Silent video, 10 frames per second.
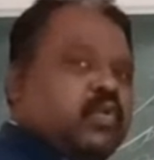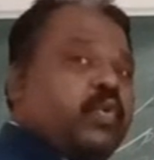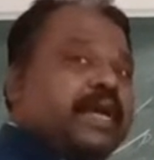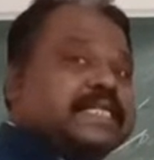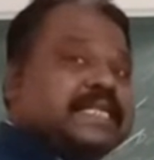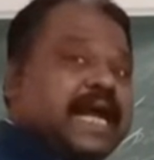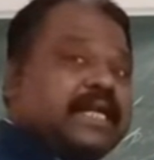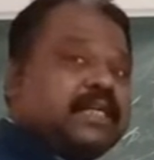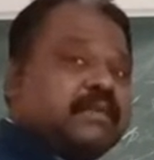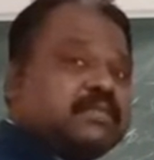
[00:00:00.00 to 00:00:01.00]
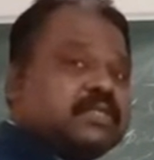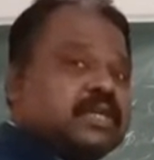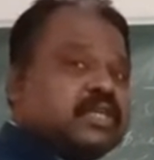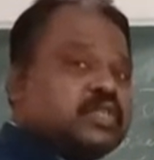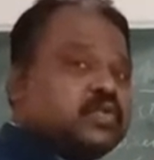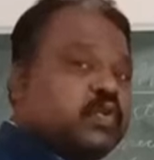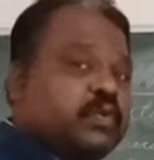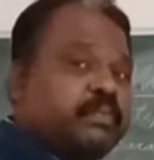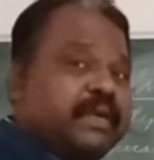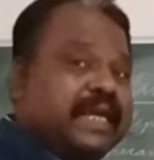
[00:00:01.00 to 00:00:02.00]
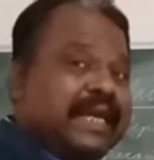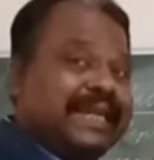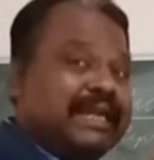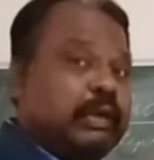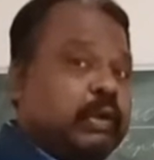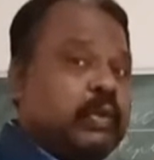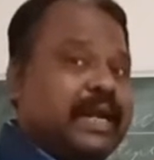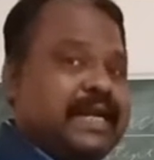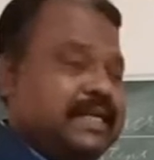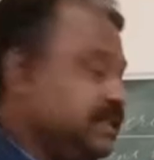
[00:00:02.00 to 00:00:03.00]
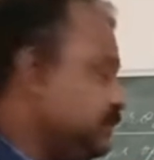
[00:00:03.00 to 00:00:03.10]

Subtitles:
which items should be included